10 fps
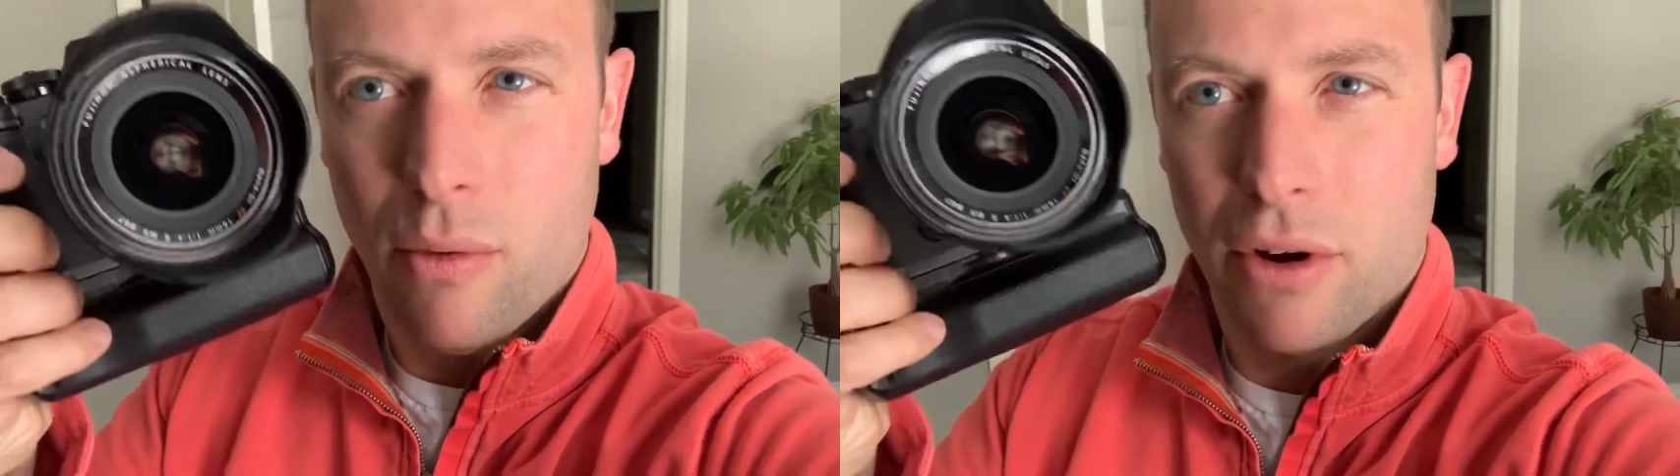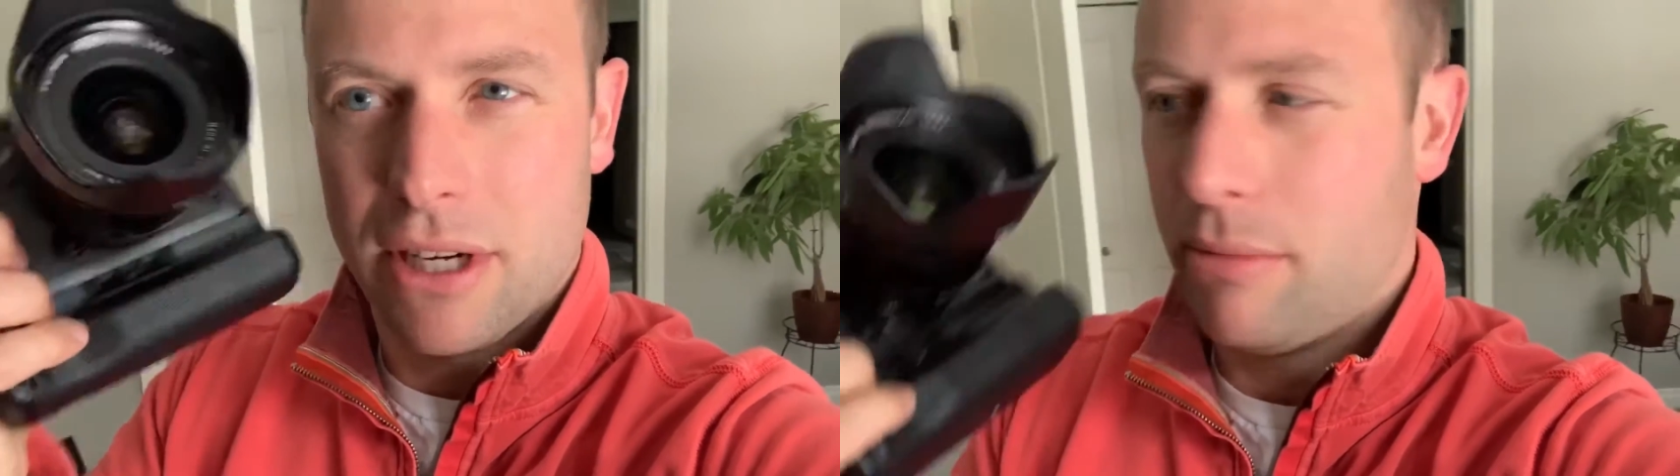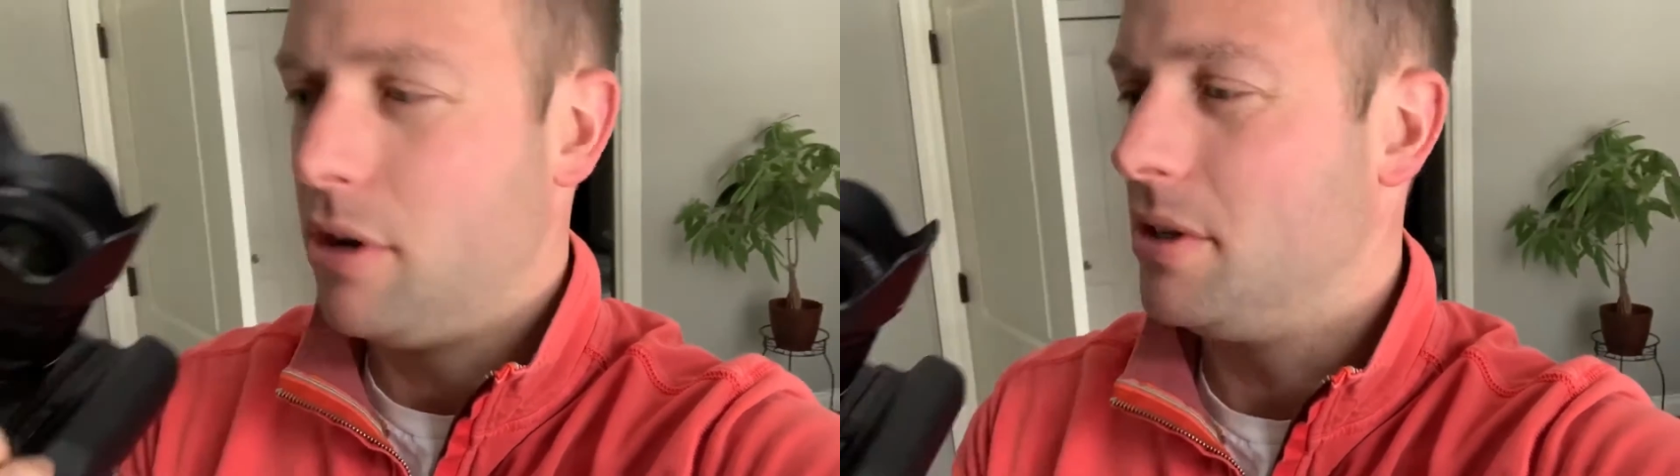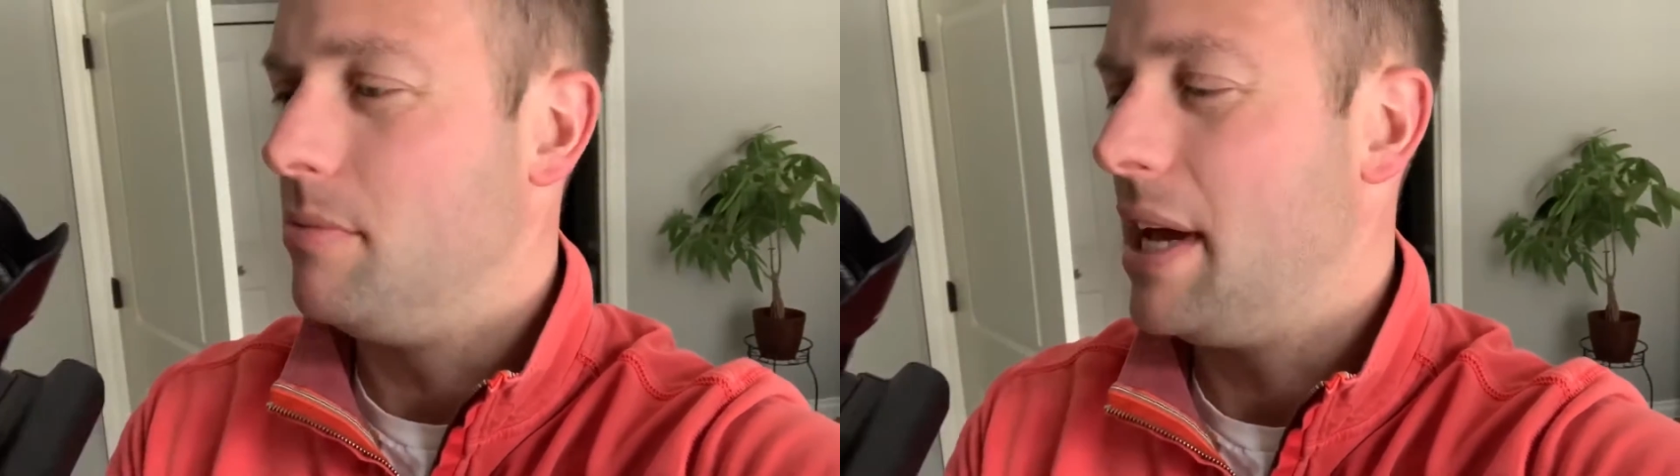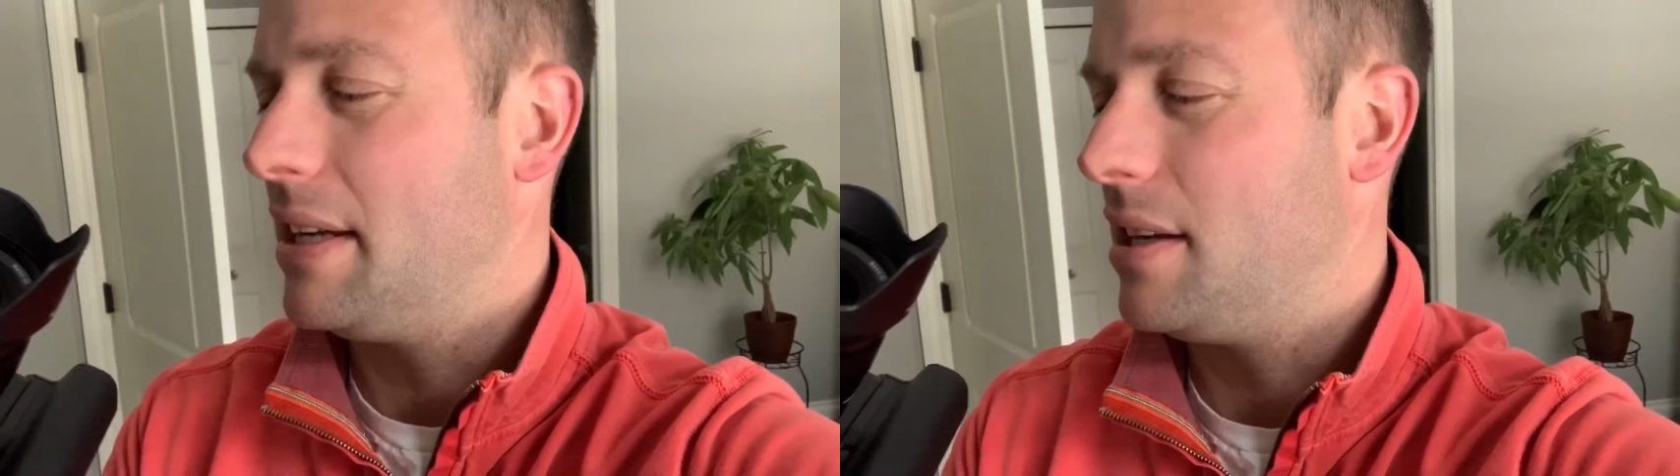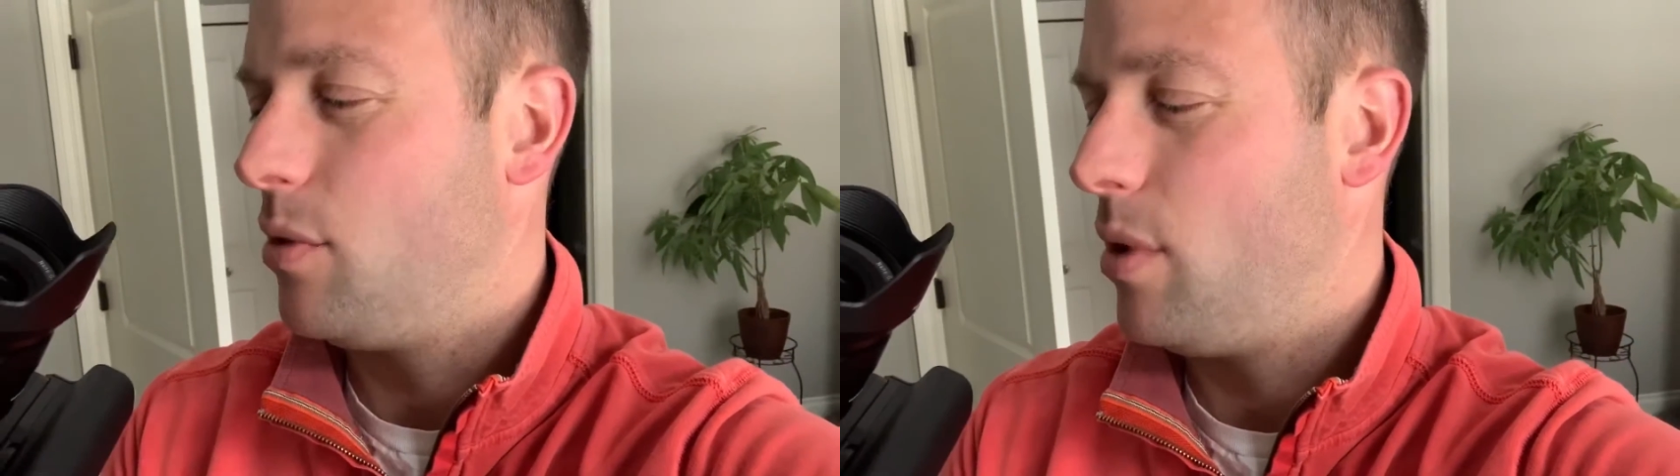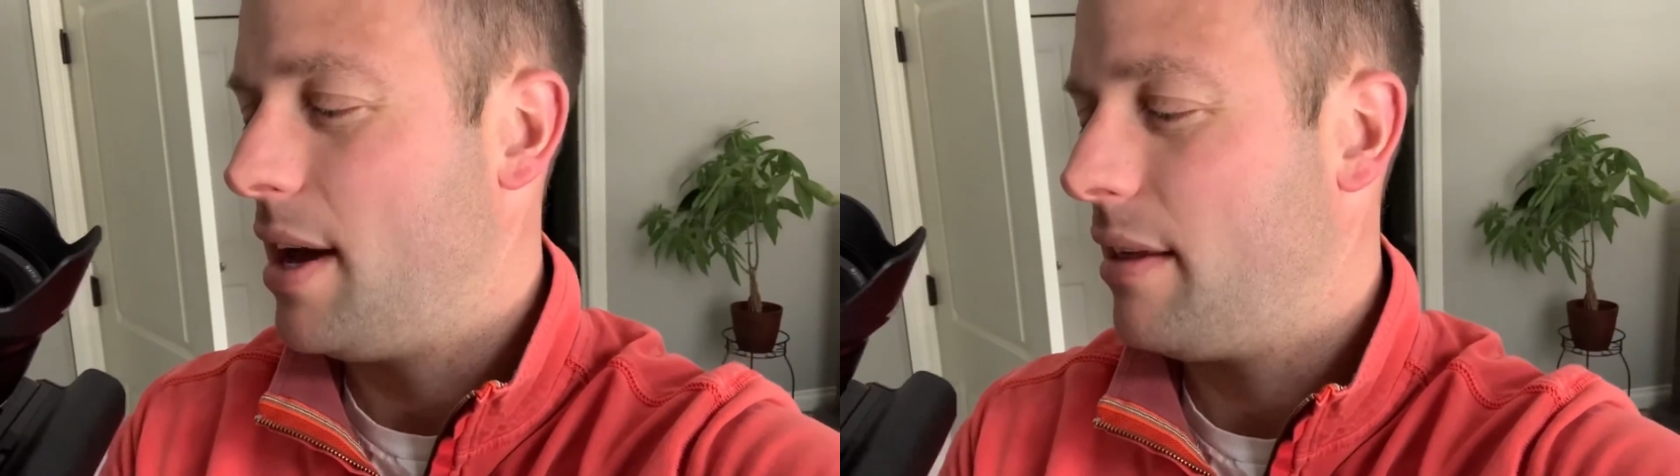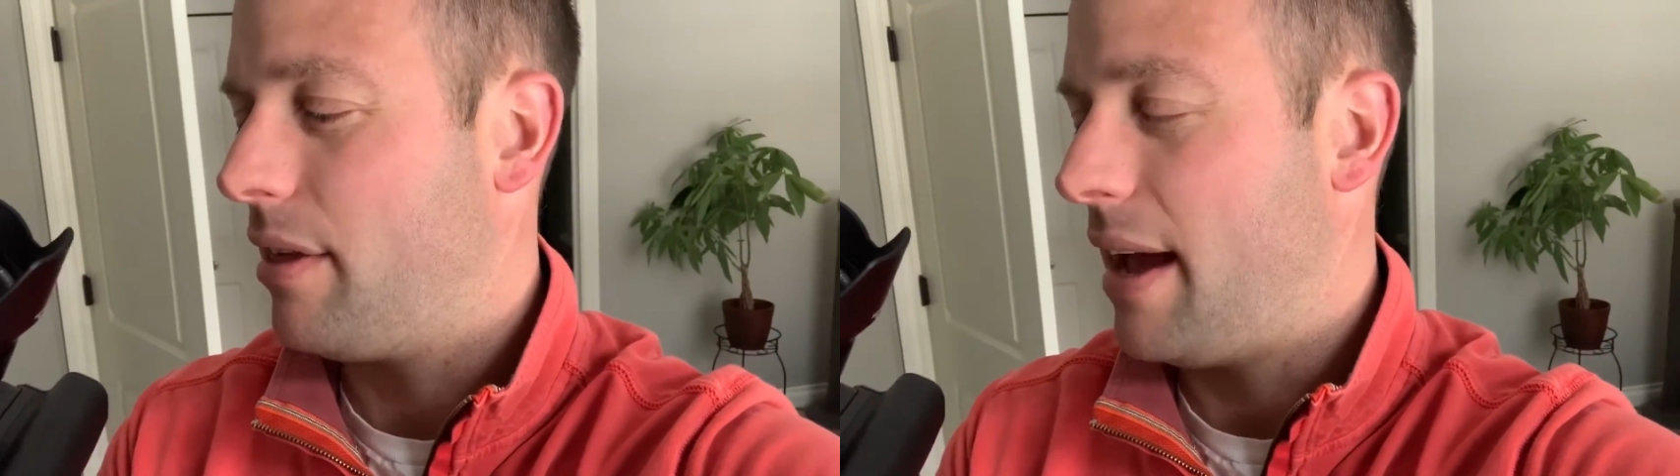which I'm going to do some testing with.